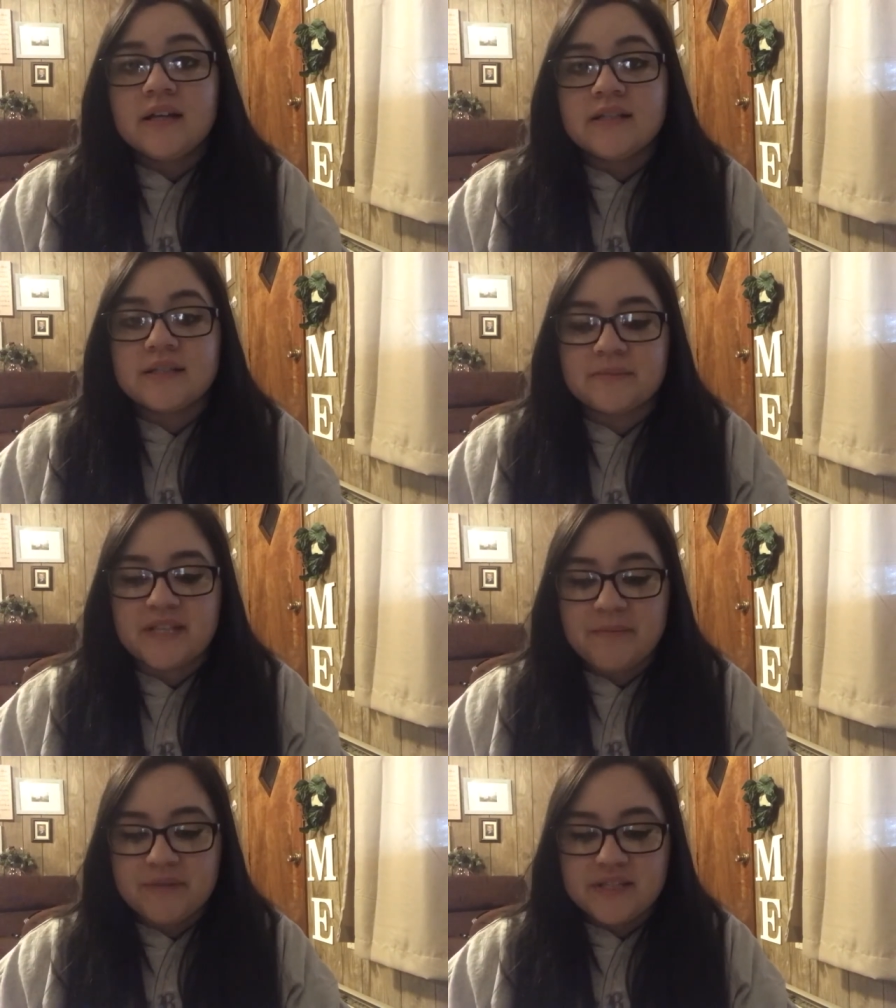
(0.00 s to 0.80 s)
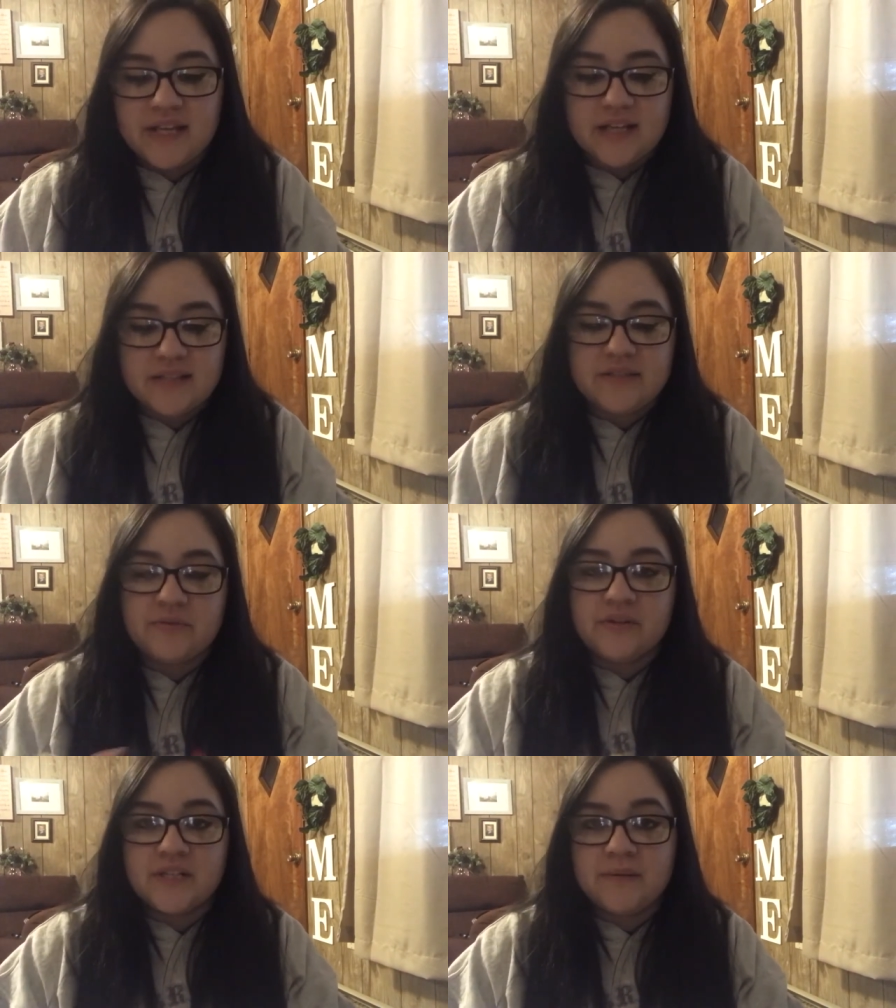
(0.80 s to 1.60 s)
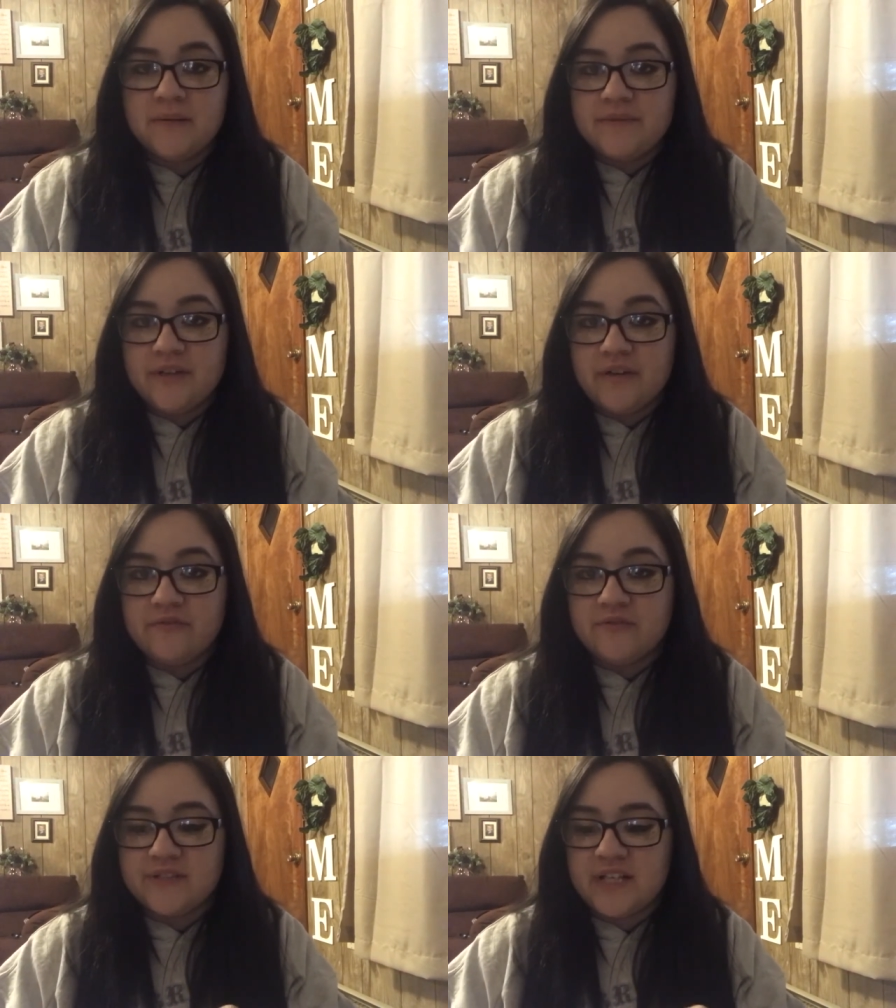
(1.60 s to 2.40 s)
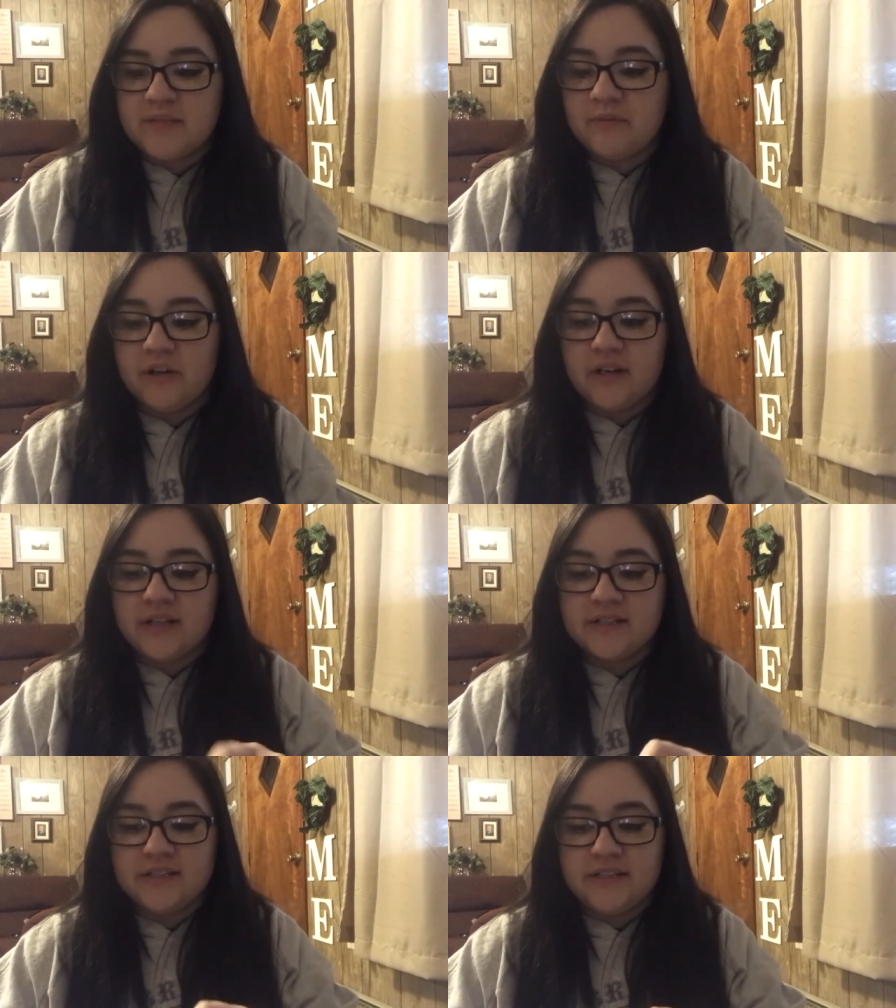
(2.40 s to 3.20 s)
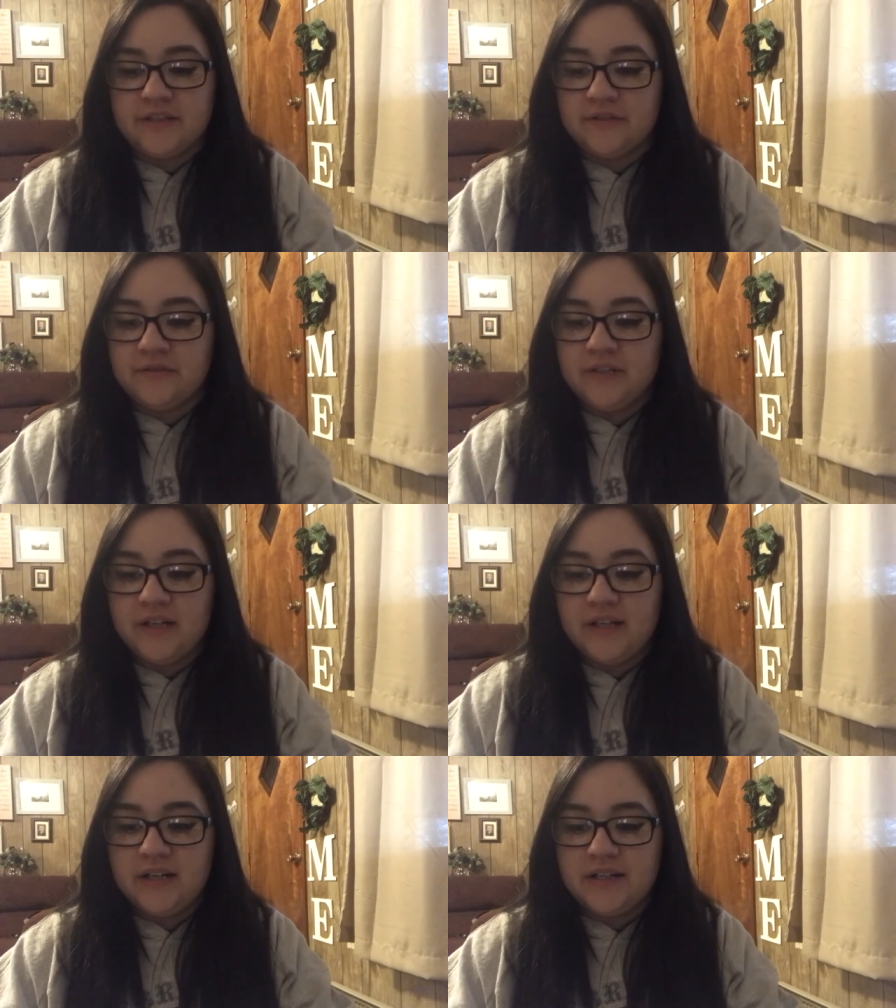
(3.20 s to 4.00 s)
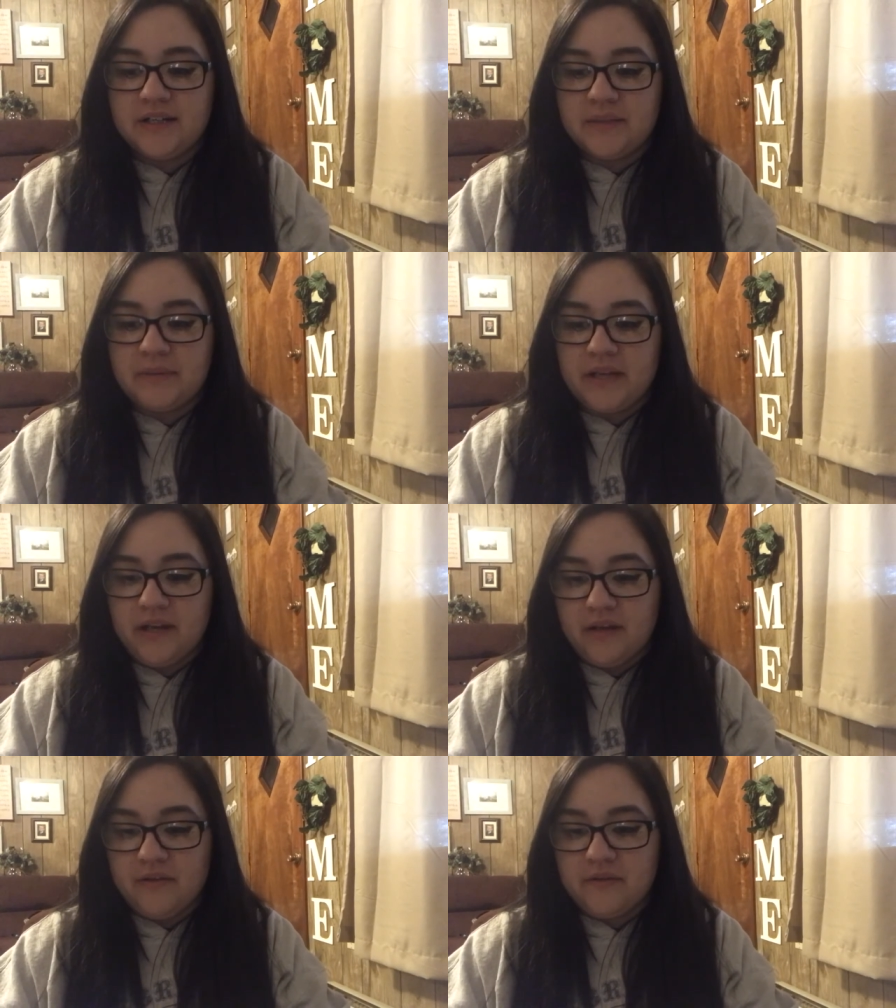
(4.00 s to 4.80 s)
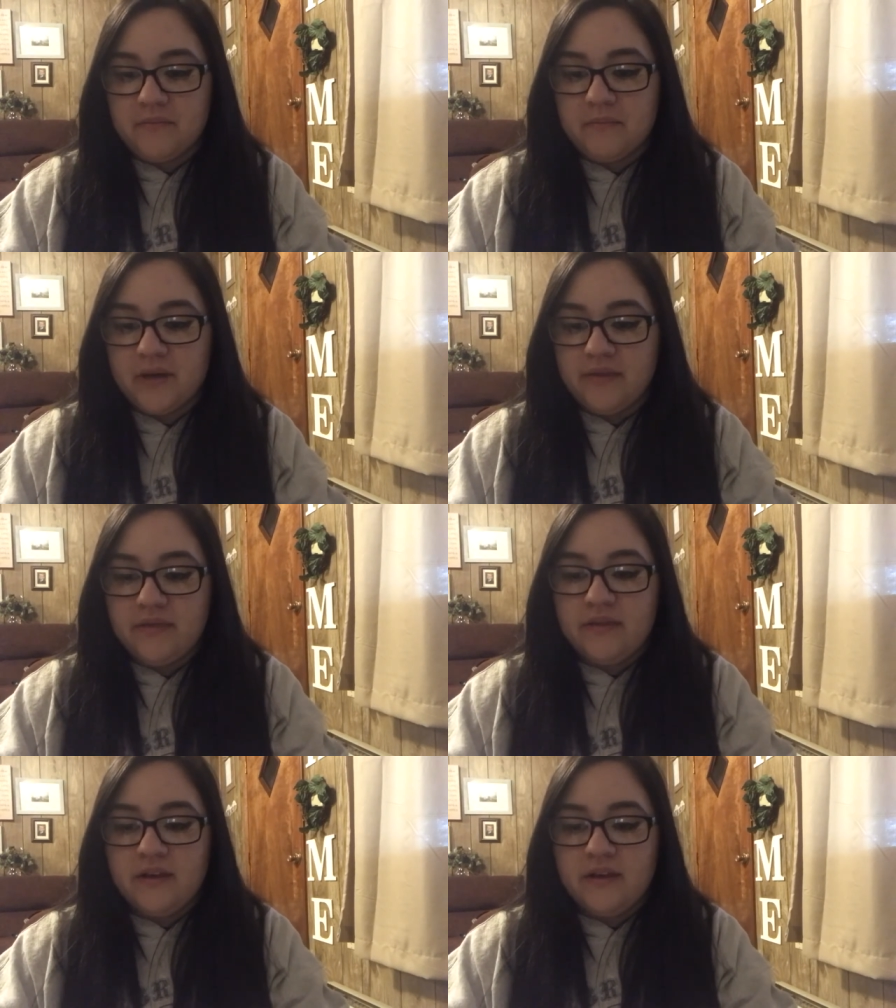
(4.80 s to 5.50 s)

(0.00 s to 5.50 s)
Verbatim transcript: some sample sizes or sometimes you get full-size products too depending on the month.